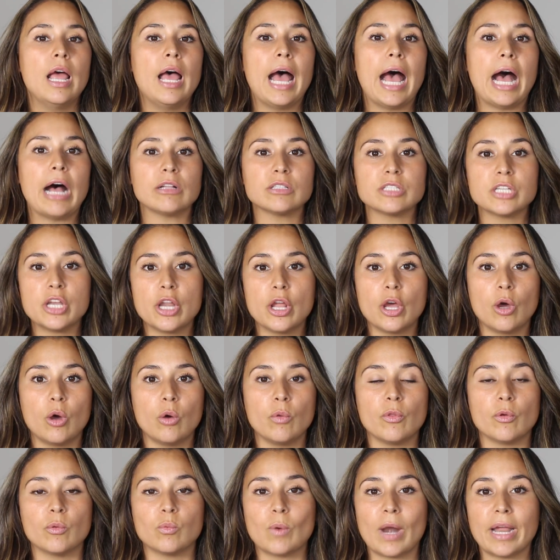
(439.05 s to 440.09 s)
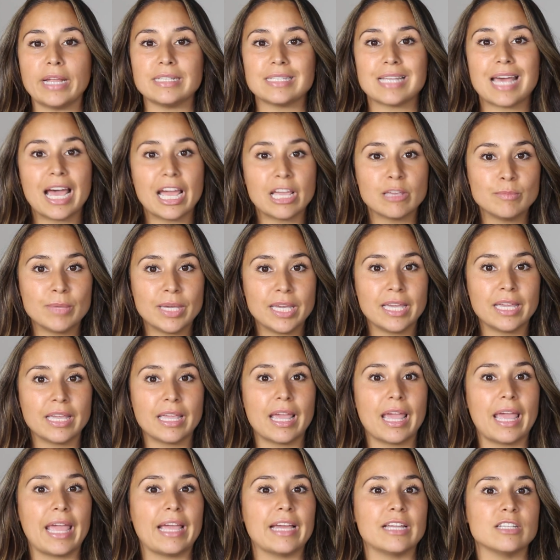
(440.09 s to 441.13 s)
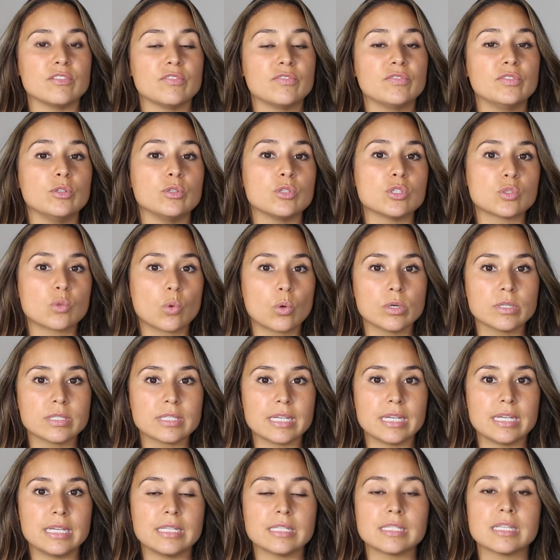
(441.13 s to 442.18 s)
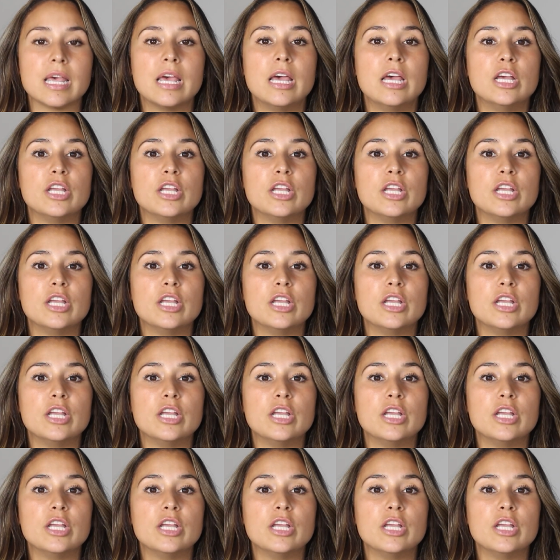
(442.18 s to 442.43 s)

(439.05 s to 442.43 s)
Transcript: how to know the right timing and food sources